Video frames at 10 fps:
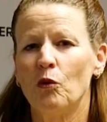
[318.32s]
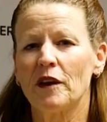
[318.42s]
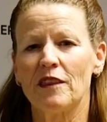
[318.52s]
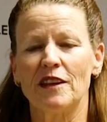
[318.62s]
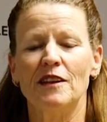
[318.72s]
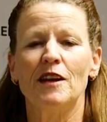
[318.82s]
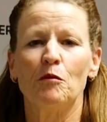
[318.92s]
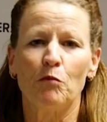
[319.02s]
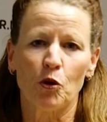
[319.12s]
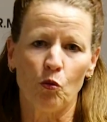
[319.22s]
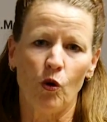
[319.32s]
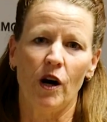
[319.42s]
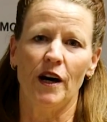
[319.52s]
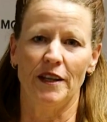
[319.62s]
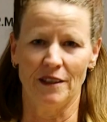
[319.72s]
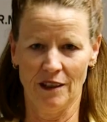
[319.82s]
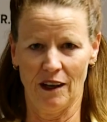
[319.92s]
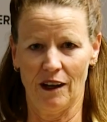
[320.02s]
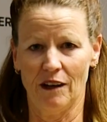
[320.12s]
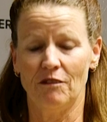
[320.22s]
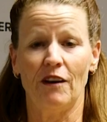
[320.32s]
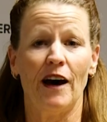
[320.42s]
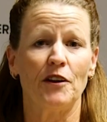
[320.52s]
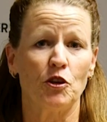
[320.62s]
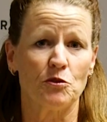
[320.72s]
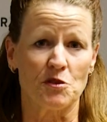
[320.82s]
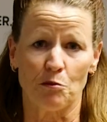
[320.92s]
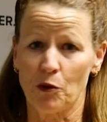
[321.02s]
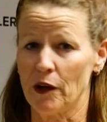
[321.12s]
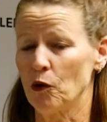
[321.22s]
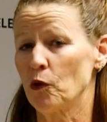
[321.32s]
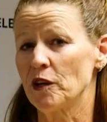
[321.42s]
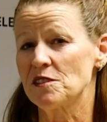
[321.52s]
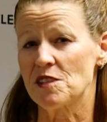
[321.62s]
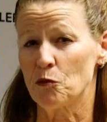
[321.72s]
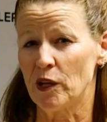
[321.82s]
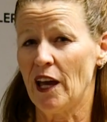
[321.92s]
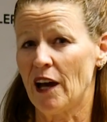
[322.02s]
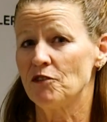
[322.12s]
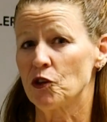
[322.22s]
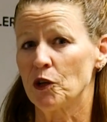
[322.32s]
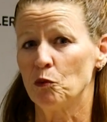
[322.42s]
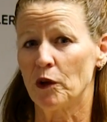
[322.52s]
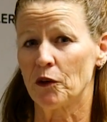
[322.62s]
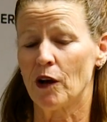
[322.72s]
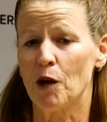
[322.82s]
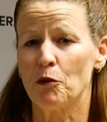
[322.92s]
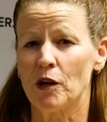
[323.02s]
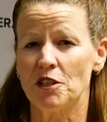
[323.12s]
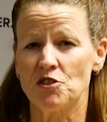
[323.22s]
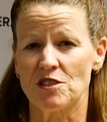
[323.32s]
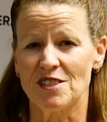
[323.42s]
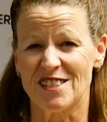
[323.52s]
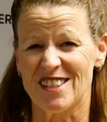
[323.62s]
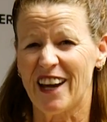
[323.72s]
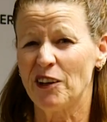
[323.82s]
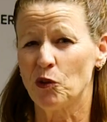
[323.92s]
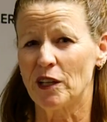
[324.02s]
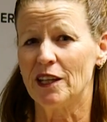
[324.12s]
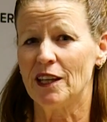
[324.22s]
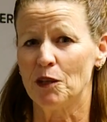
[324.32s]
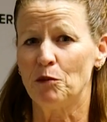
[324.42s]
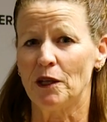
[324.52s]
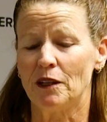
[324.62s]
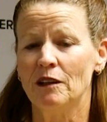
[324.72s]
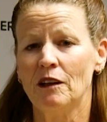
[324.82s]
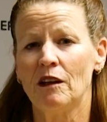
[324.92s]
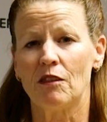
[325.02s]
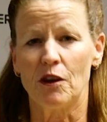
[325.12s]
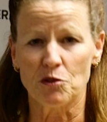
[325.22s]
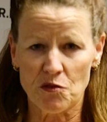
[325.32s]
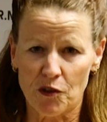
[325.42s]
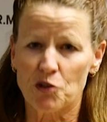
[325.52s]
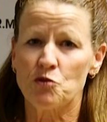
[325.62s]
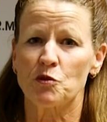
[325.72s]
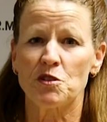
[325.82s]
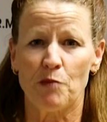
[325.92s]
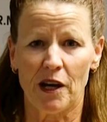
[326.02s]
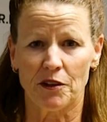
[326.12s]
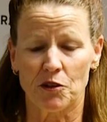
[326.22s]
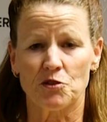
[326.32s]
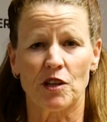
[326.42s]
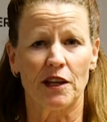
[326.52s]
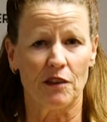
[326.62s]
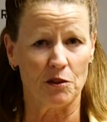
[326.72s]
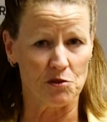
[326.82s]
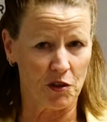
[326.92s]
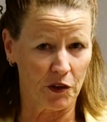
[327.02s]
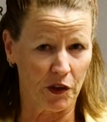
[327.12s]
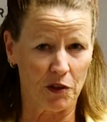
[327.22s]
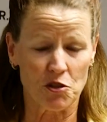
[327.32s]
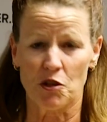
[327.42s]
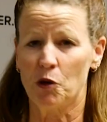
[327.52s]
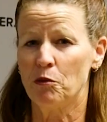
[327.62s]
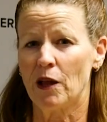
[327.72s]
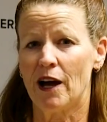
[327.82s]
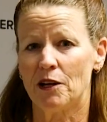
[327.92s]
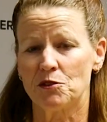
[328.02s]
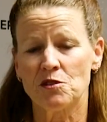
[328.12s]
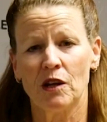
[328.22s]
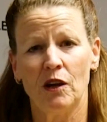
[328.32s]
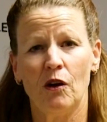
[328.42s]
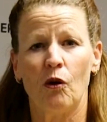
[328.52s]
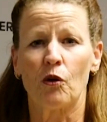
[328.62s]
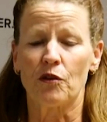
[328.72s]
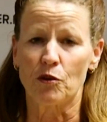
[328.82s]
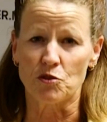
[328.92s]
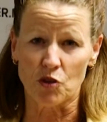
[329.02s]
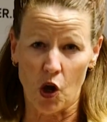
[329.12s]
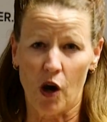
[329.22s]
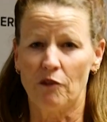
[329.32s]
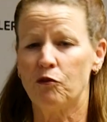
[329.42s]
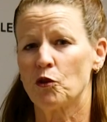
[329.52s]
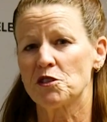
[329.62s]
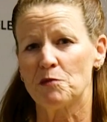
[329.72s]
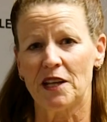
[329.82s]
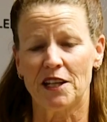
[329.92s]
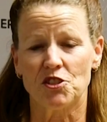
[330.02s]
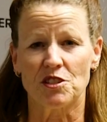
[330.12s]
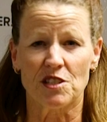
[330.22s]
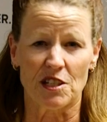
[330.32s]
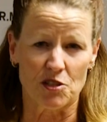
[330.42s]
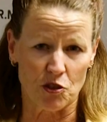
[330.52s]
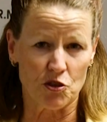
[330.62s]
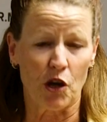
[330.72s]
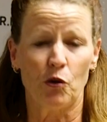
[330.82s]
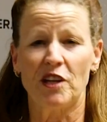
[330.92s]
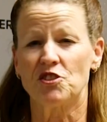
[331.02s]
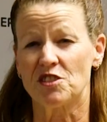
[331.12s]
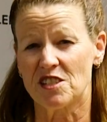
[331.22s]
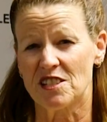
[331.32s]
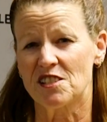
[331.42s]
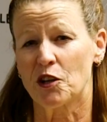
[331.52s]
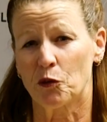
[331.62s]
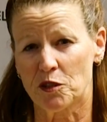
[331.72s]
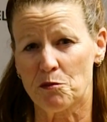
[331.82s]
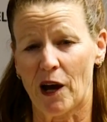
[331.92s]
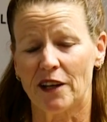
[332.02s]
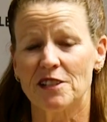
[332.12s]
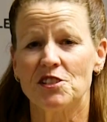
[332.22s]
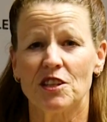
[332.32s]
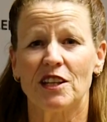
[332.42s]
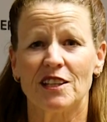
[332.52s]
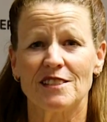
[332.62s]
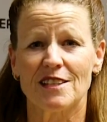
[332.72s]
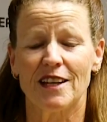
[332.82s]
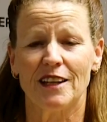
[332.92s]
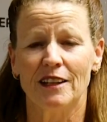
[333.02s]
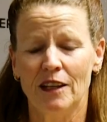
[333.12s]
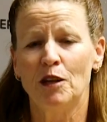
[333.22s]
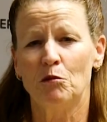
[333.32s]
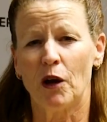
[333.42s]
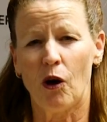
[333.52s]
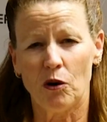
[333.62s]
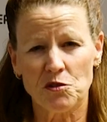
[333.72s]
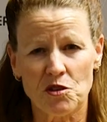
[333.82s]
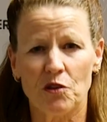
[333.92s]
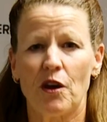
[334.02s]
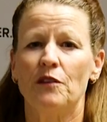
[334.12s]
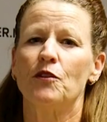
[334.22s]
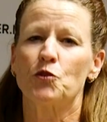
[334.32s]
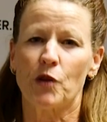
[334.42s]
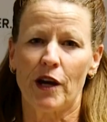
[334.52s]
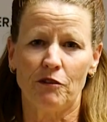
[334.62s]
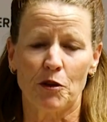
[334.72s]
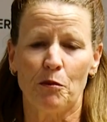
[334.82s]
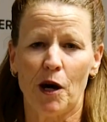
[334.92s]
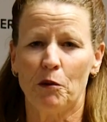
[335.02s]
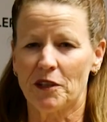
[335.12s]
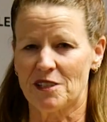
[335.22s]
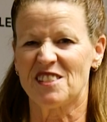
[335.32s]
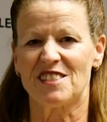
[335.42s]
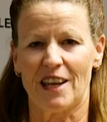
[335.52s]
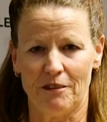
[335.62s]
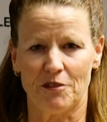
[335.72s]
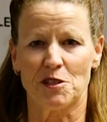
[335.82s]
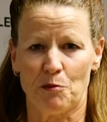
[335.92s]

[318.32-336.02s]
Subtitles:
One of the number one values and priorities that we have during winter operations is not only keeping those first responders, like those that are in our snow plows, or those law enforcement agencies or tow agencies that are responding to the incident, but also that the traveling public is safe as